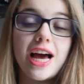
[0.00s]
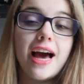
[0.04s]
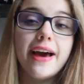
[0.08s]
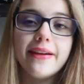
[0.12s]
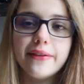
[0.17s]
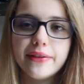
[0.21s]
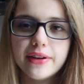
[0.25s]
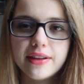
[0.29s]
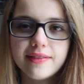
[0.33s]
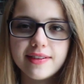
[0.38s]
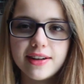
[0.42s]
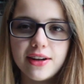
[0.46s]
I
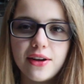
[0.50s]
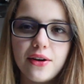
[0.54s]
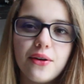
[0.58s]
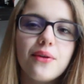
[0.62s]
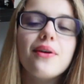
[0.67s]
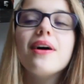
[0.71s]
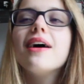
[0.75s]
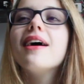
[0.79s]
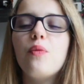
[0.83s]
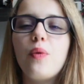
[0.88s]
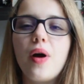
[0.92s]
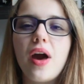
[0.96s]
don't even
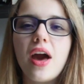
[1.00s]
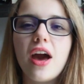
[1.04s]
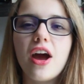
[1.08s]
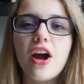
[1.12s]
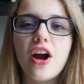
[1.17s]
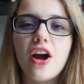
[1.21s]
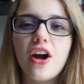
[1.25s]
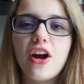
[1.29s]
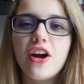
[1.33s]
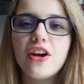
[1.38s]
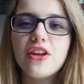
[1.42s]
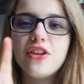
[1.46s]
know,
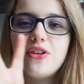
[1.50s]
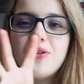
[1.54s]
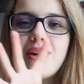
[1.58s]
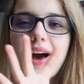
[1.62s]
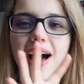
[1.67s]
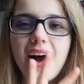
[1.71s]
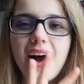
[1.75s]
where you